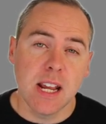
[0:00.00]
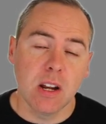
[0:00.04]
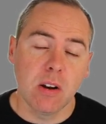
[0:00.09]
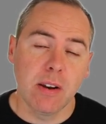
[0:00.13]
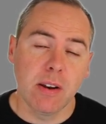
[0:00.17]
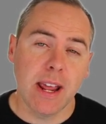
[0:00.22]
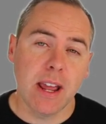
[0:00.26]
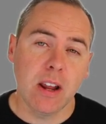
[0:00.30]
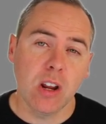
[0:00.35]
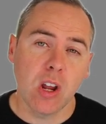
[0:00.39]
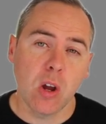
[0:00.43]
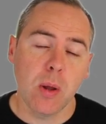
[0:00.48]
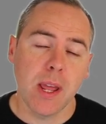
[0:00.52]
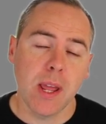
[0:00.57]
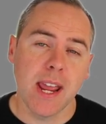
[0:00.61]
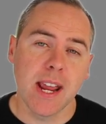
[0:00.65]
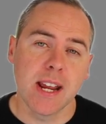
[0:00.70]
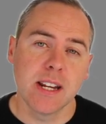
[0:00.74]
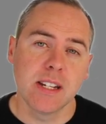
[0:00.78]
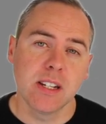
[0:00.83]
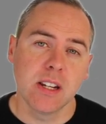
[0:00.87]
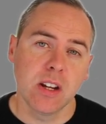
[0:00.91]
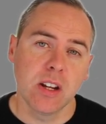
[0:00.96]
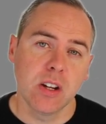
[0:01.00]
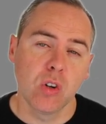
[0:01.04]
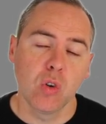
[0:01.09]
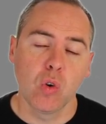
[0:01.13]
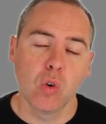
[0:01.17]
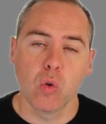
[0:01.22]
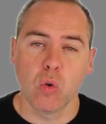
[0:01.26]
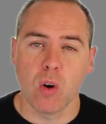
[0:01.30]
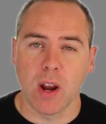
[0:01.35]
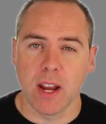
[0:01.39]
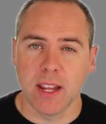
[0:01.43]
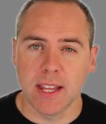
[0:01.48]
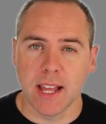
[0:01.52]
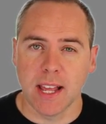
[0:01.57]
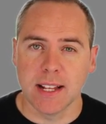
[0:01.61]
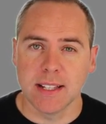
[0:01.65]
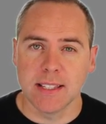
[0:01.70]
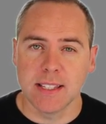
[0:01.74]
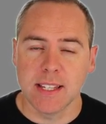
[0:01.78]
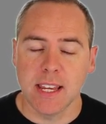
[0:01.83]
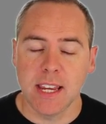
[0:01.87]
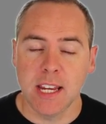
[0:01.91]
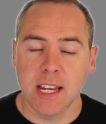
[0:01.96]
It'll now go ahead and create
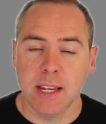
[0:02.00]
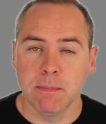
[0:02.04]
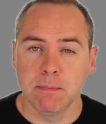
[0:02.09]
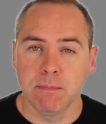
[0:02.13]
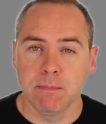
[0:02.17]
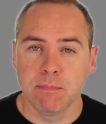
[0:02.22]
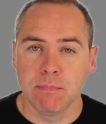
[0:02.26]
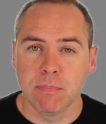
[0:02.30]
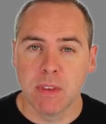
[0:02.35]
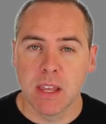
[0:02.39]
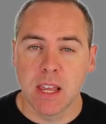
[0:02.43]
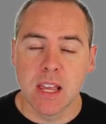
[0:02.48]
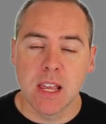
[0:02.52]
that team.